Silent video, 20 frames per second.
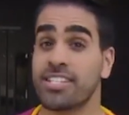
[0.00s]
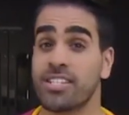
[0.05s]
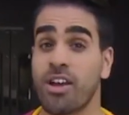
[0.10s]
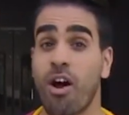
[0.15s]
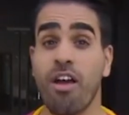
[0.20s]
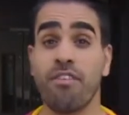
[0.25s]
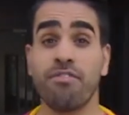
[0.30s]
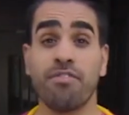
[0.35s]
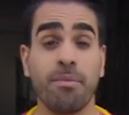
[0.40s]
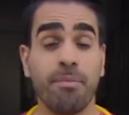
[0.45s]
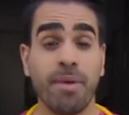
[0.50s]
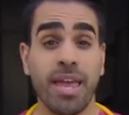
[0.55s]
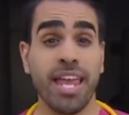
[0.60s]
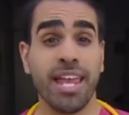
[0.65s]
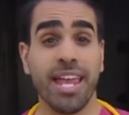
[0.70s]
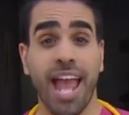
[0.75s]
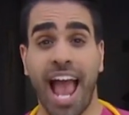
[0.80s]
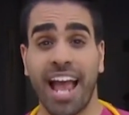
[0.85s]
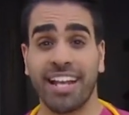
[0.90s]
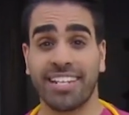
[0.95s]
time for
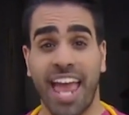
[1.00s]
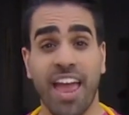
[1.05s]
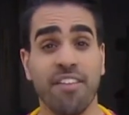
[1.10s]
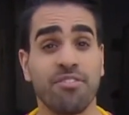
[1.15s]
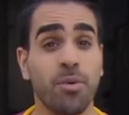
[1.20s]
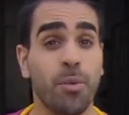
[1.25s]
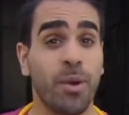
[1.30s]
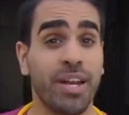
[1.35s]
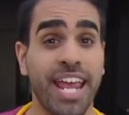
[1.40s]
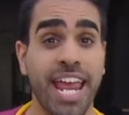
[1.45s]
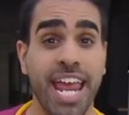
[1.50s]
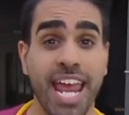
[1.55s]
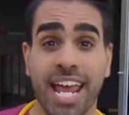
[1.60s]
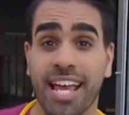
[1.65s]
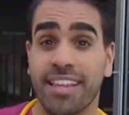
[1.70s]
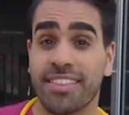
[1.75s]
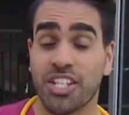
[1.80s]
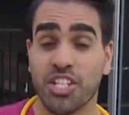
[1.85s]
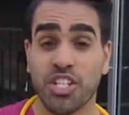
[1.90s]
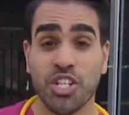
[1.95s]
me and everyone here
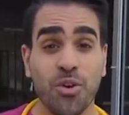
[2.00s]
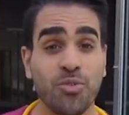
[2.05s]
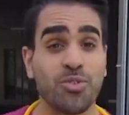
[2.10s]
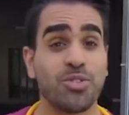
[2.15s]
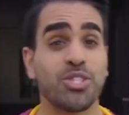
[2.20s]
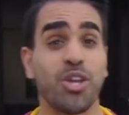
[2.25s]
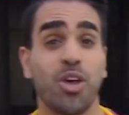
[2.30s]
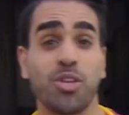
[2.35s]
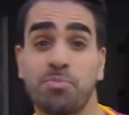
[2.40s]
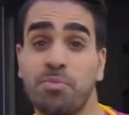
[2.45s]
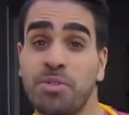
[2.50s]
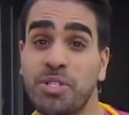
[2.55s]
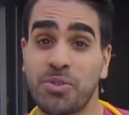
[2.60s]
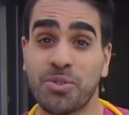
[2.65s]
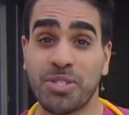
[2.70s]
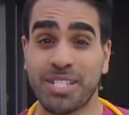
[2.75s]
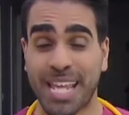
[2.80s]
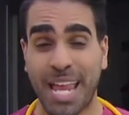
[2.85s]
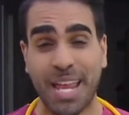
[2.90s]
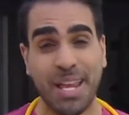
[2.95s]
at the Children's Hospital
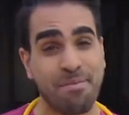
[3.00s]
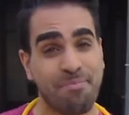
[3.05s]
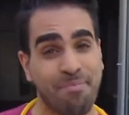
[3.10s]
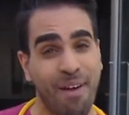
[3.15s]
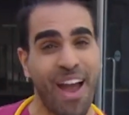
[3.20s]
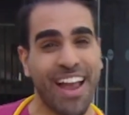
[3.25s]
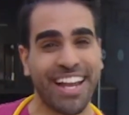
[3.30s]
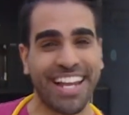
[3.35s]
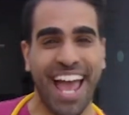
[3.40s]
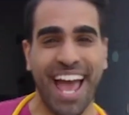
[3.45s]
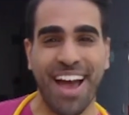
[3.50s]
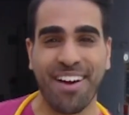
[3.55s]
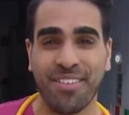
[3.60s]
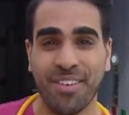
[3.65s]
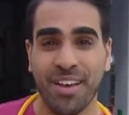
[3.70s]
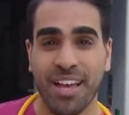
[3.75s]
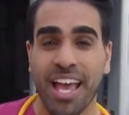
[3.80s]
to say goodbye now.